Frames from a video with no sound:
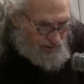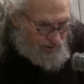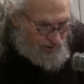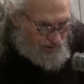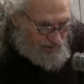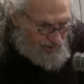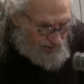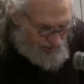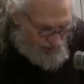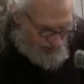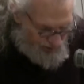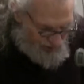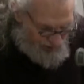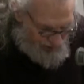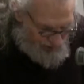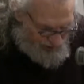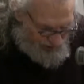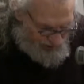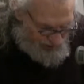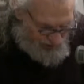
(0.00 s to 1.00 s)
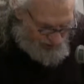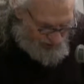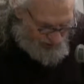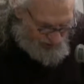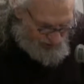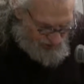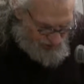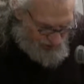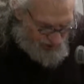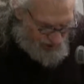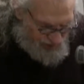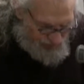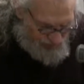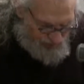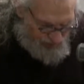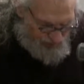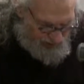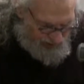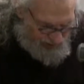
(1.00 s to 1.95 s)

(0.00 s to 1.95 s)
or you, you're in strife.